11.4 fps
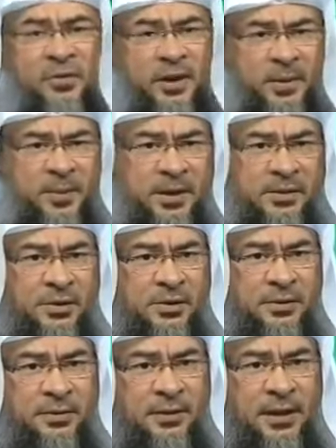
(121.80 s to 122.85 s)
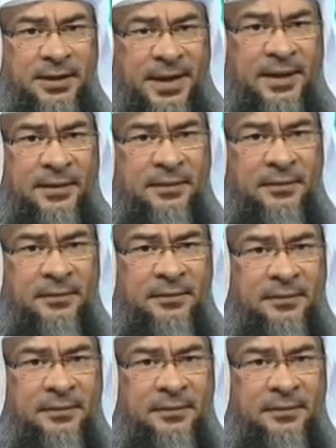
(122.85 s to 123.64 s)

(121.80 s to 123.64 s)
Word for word: We have three meals a day.